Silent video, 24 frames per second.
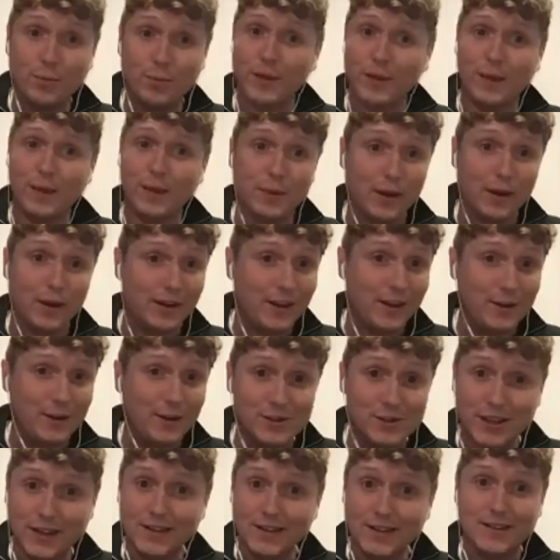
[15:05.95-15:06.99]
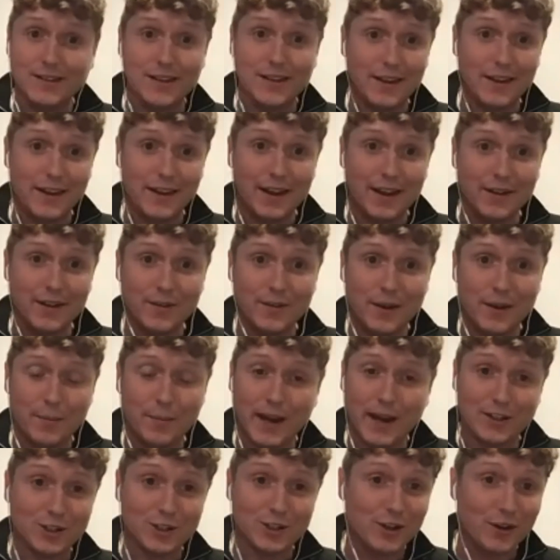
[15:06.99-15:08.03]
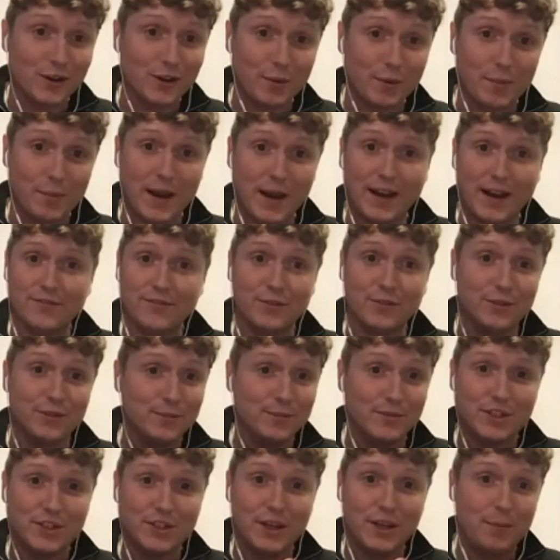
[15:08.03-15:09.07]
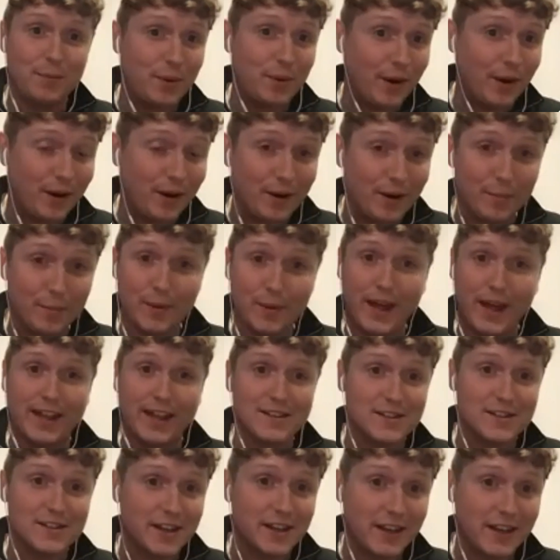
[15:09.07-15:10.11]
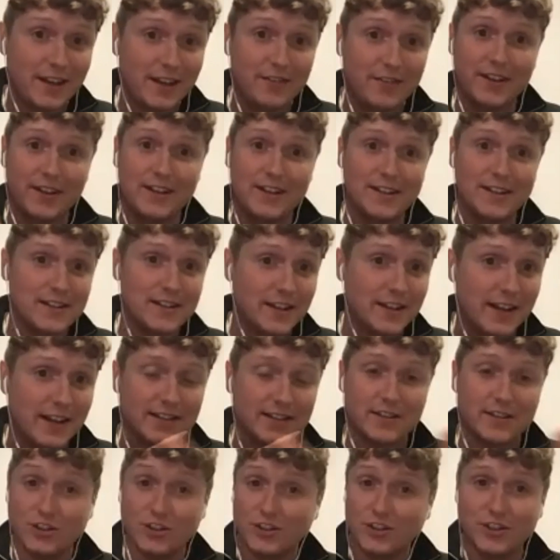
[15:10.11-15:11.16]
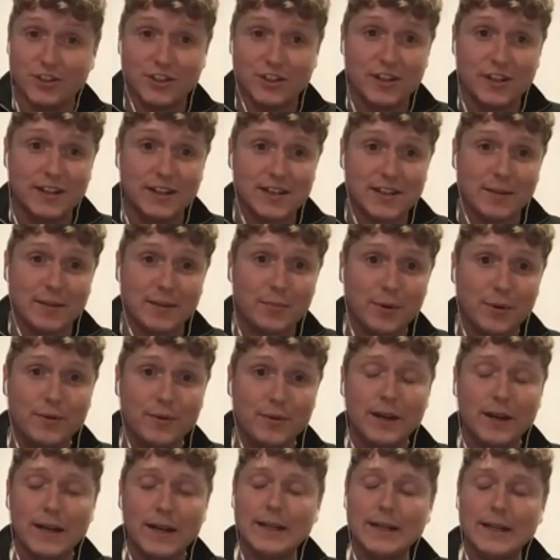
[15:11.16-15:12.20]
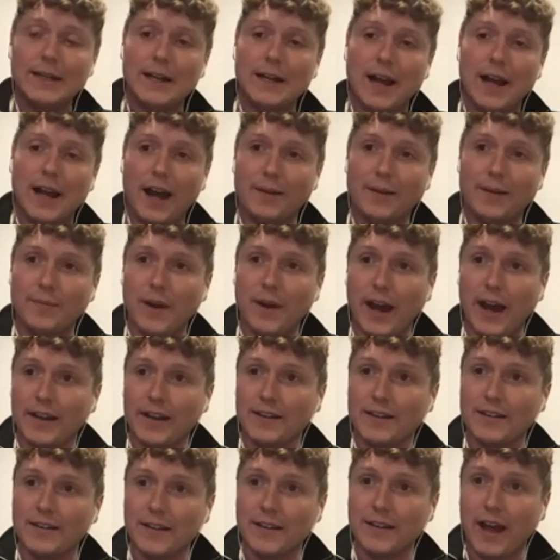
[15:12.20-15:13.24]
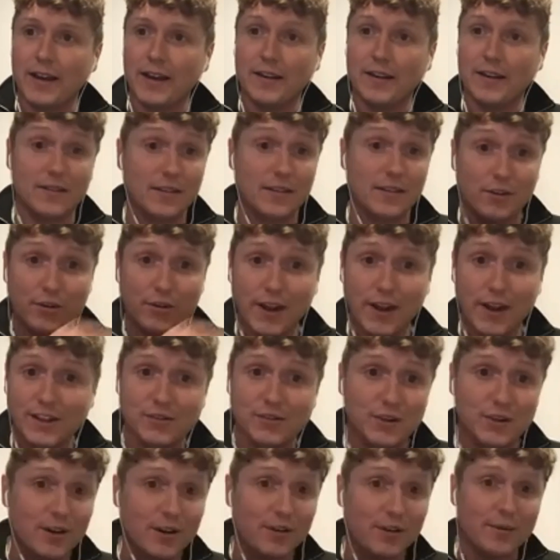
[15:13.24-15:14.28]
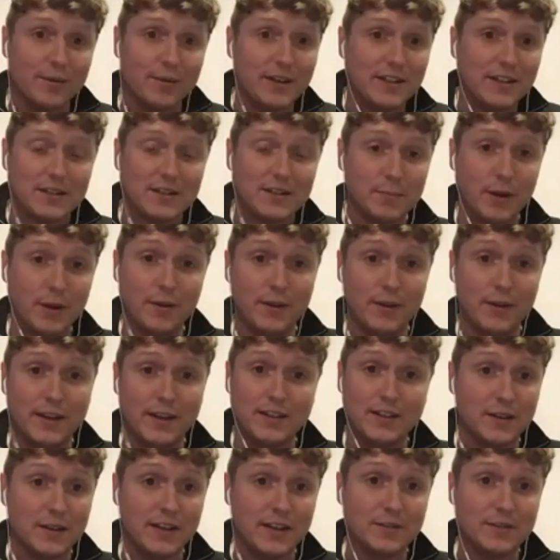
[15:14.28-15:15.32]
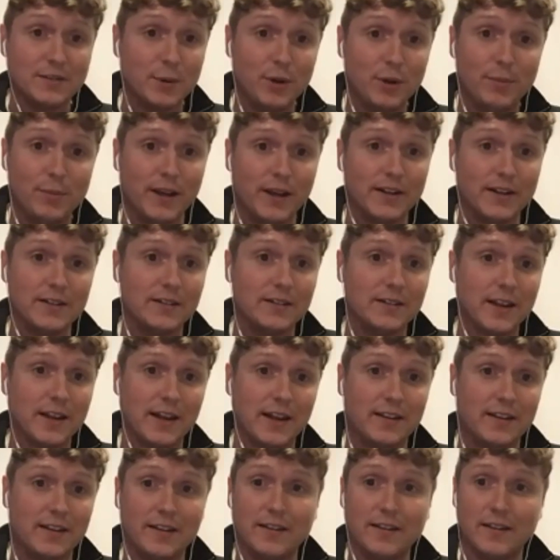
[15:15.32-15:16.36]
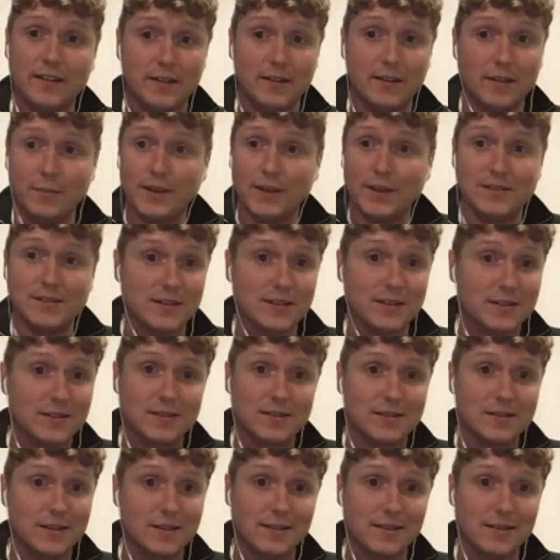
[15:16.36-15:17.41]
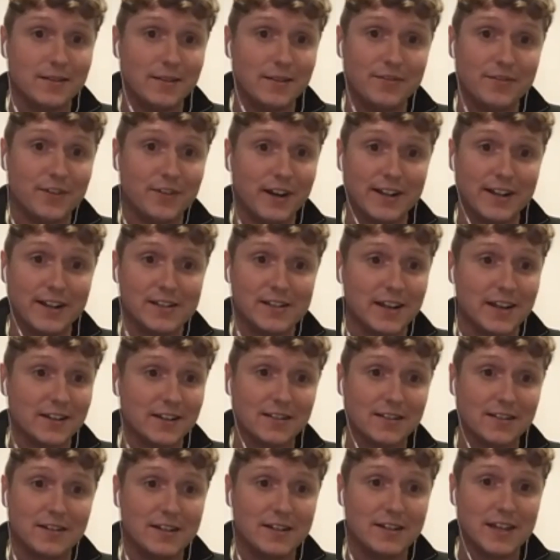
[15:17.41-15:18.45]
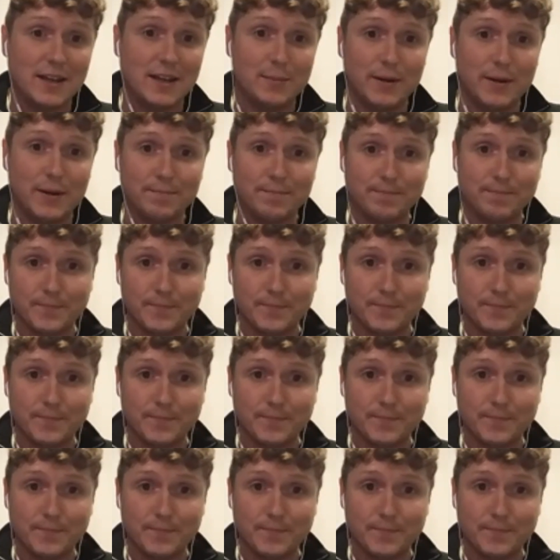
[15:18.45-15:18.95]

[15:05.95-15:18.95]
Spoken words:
people are using, you know, passion economy platforms, Depop, Etsy, Vinted, it's just as an example. And the creator economy is booming, and the business and finance sectors need to keep up.